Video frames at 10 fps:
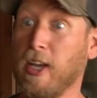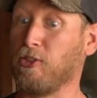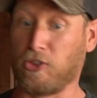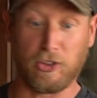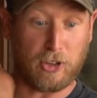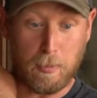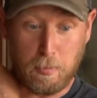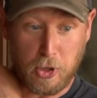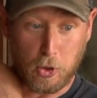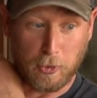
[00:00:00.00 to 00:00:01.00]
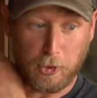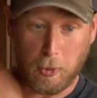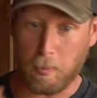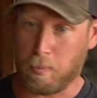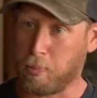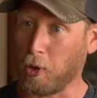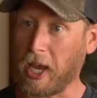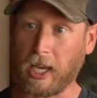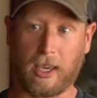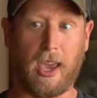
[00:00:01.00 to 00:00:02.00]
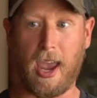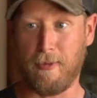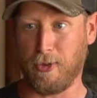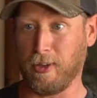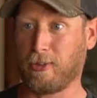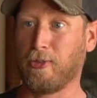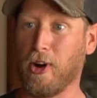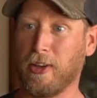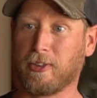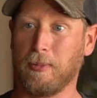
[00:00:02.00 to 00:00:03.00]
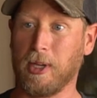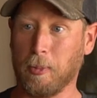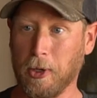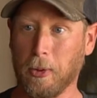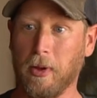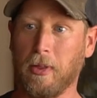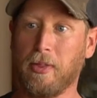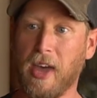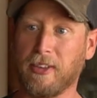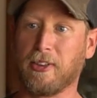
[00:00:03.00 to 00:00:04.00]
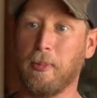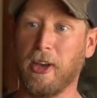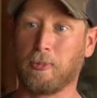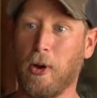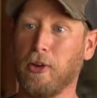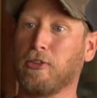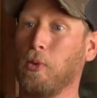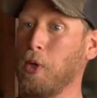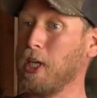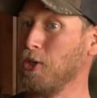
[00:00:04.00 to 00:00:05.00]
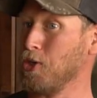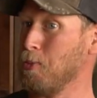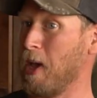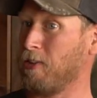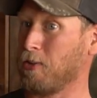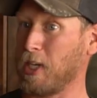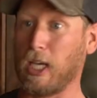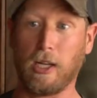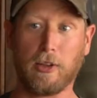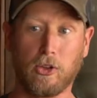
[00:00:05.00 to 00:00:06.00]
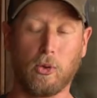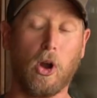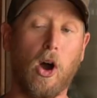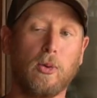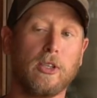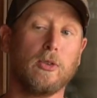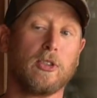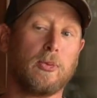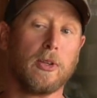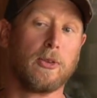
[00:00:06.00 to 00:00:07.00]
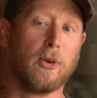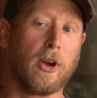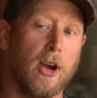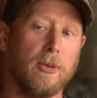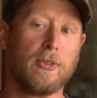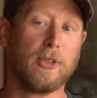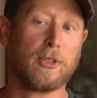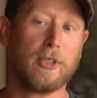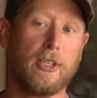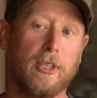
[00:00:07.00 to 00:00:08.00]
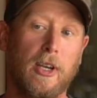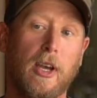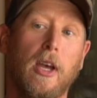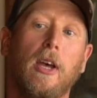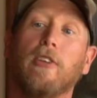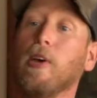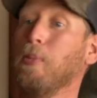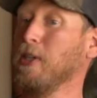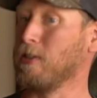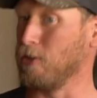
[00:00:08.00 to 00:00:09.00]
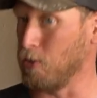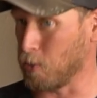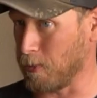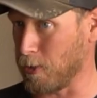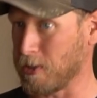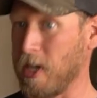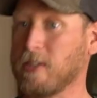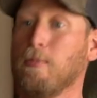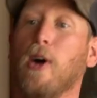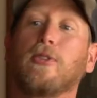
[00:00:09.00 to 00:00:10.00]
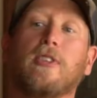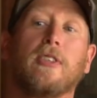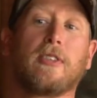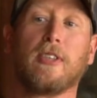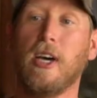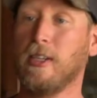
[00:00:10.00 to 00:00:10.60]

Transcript: It's just a beautiful blank canvas for us to make beer with. That's the best part. So we can do basically anything to it. All we do is put it through a carbon filter here. Some places use reverse osmosis.